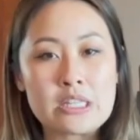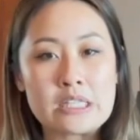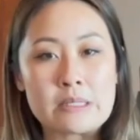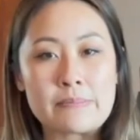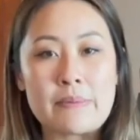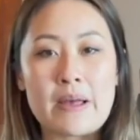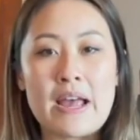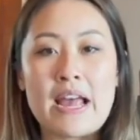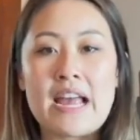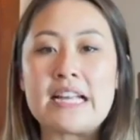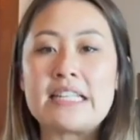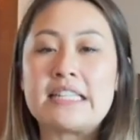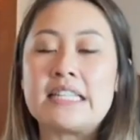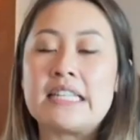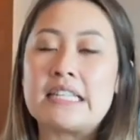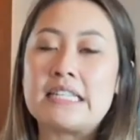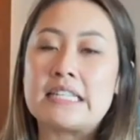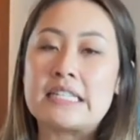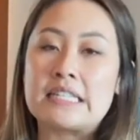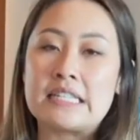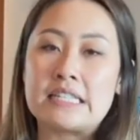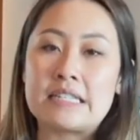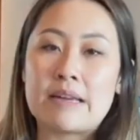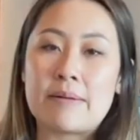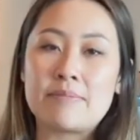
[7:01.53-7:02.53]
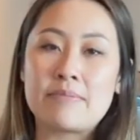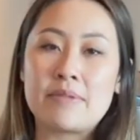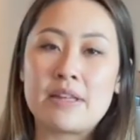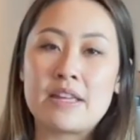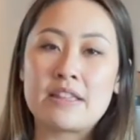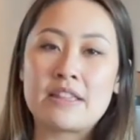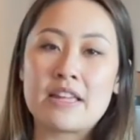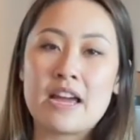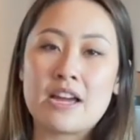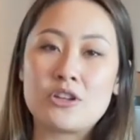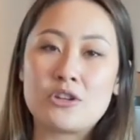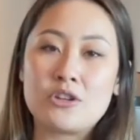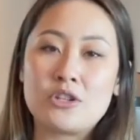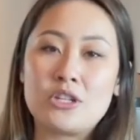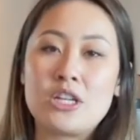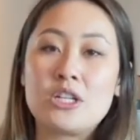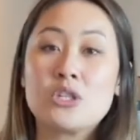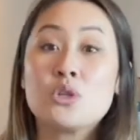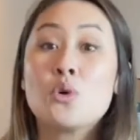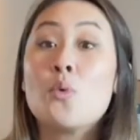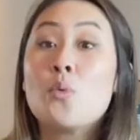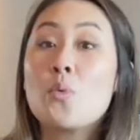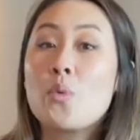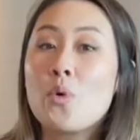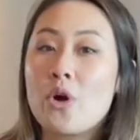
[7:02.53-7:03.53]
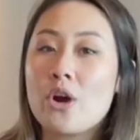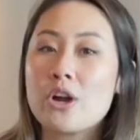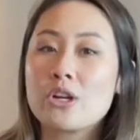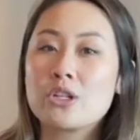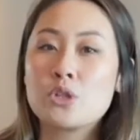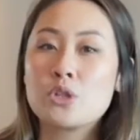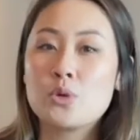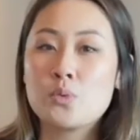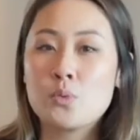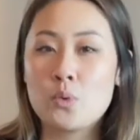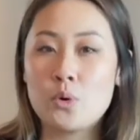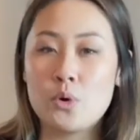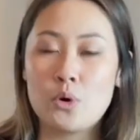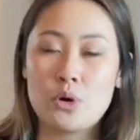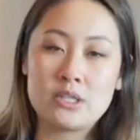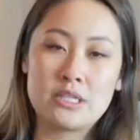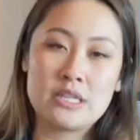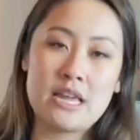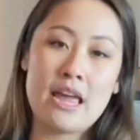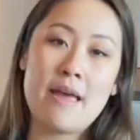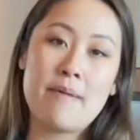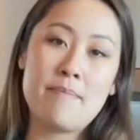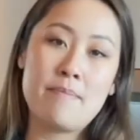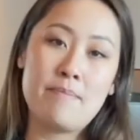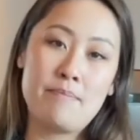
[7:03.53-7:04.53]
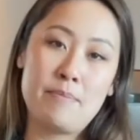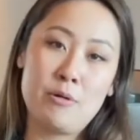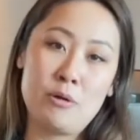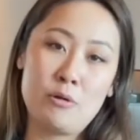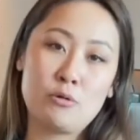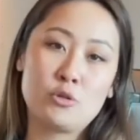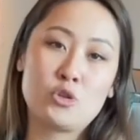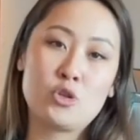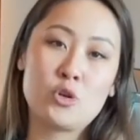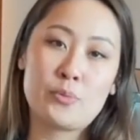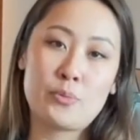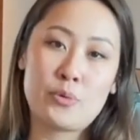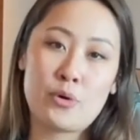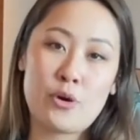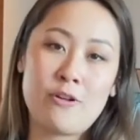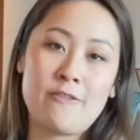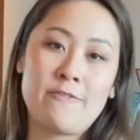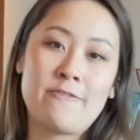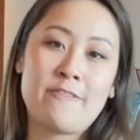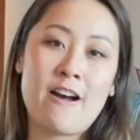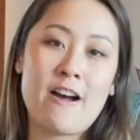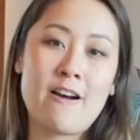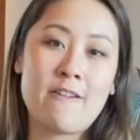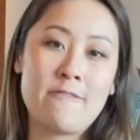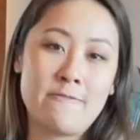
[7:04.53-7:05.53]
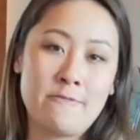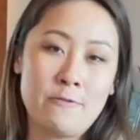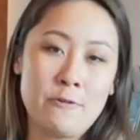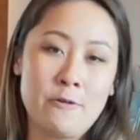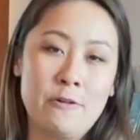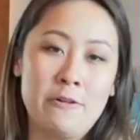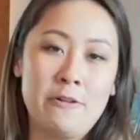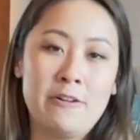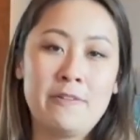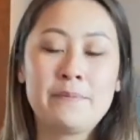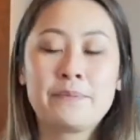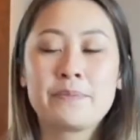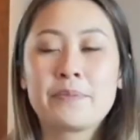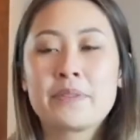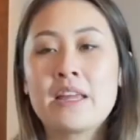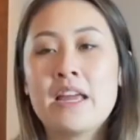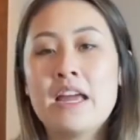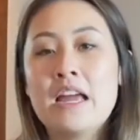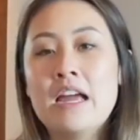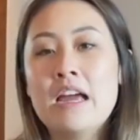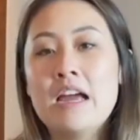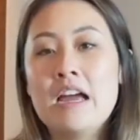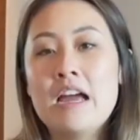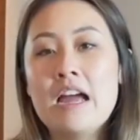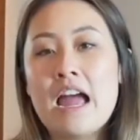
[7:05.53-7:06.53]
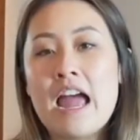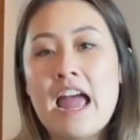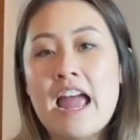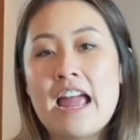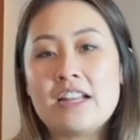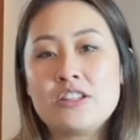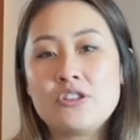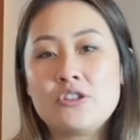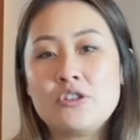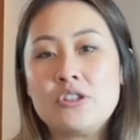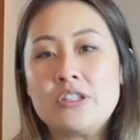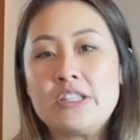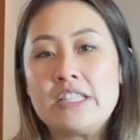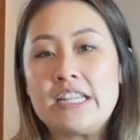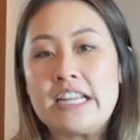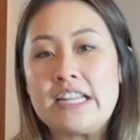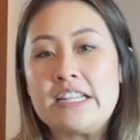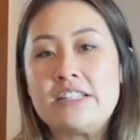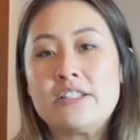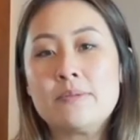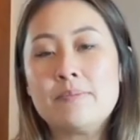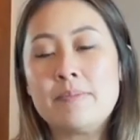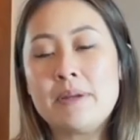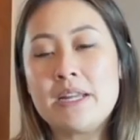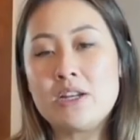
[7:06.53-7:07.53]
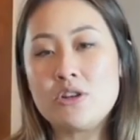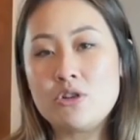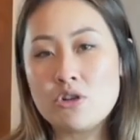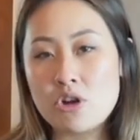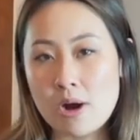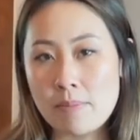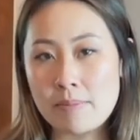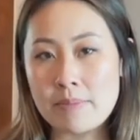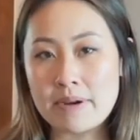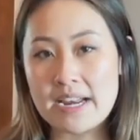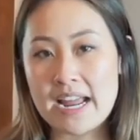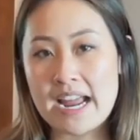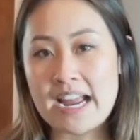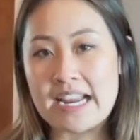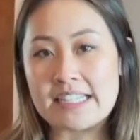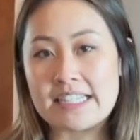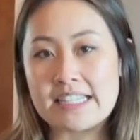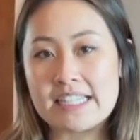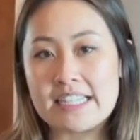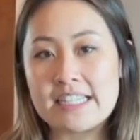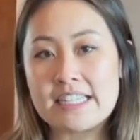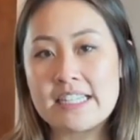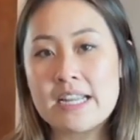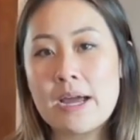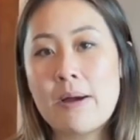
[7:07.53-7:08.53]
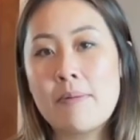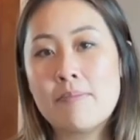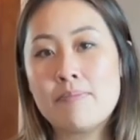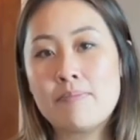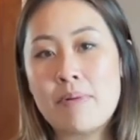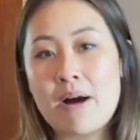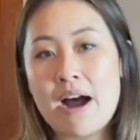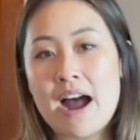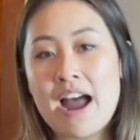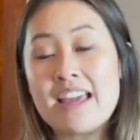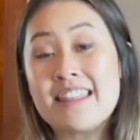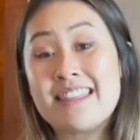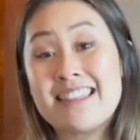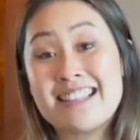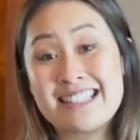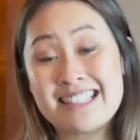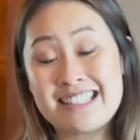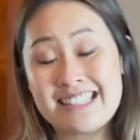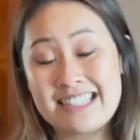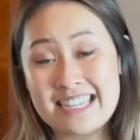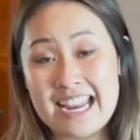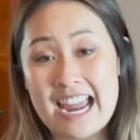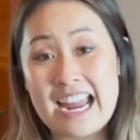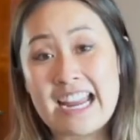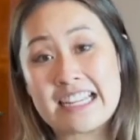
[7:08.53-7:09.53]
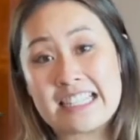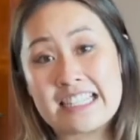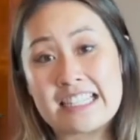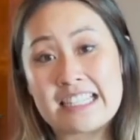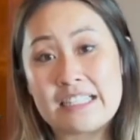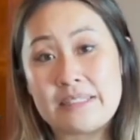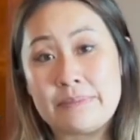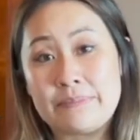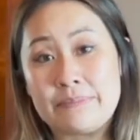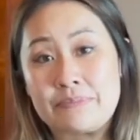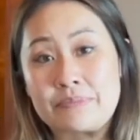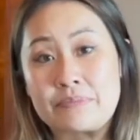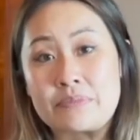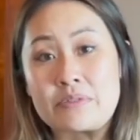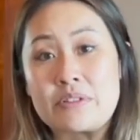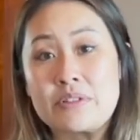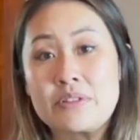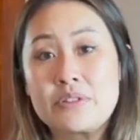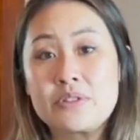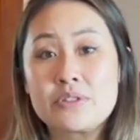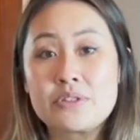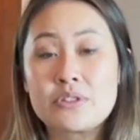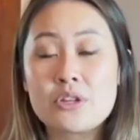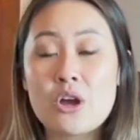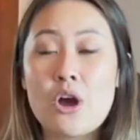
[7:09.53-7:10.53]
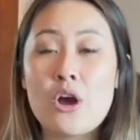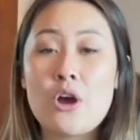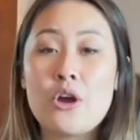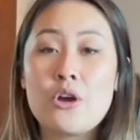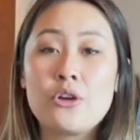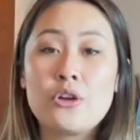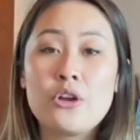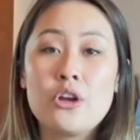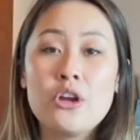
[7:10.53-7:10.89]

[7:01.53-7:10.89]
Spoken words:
based. It is something that you need to work towards and build your profile for. And you need to be nominated by the state. So